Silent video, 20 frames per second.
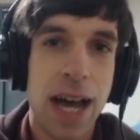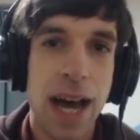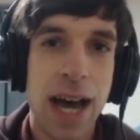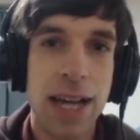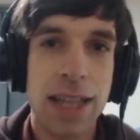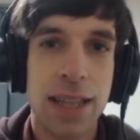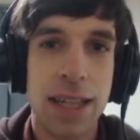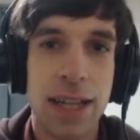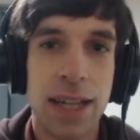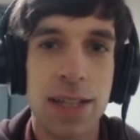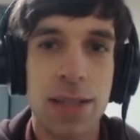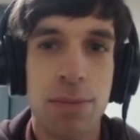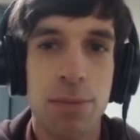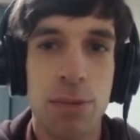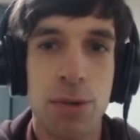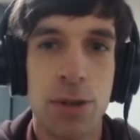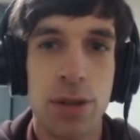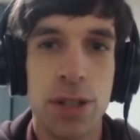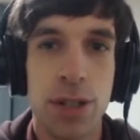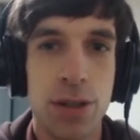I think it's
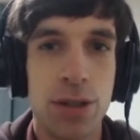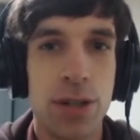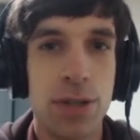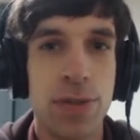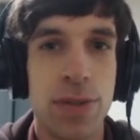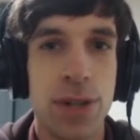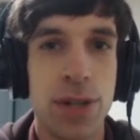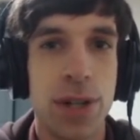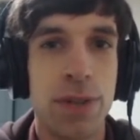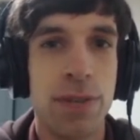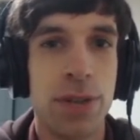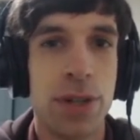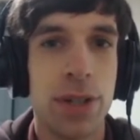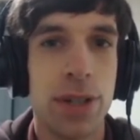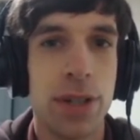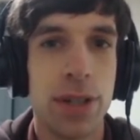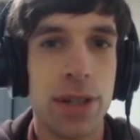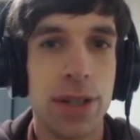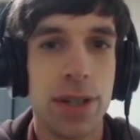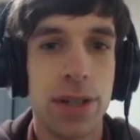more useful if
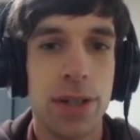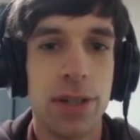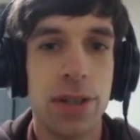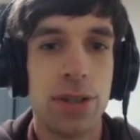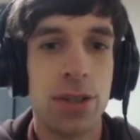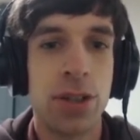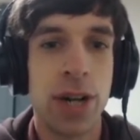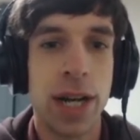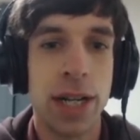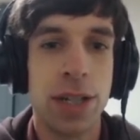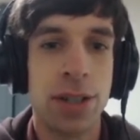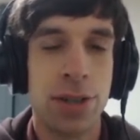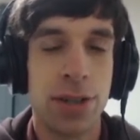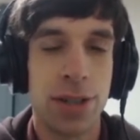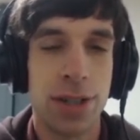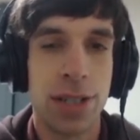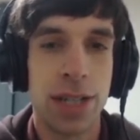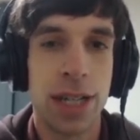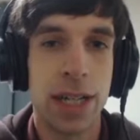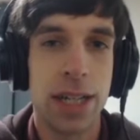you're trying to
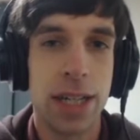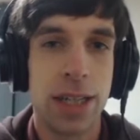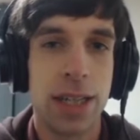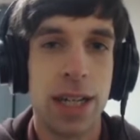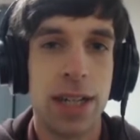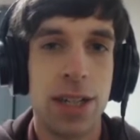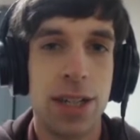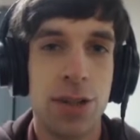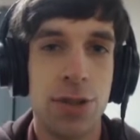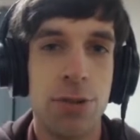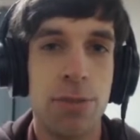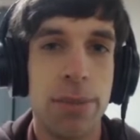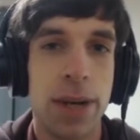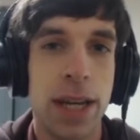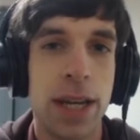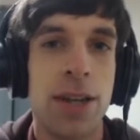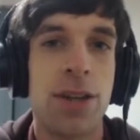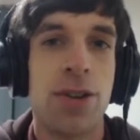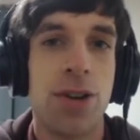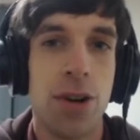learn Diddy that you
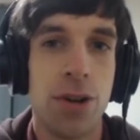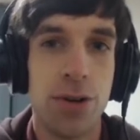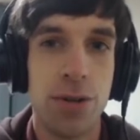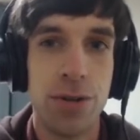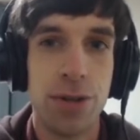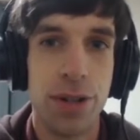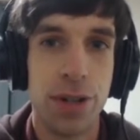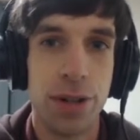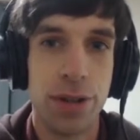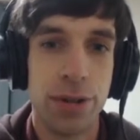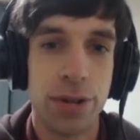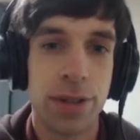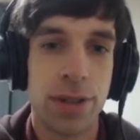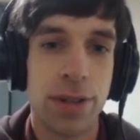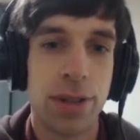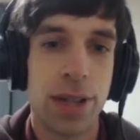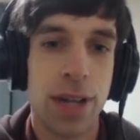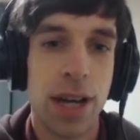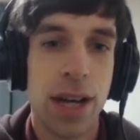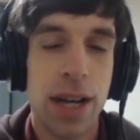make your own
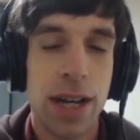notes.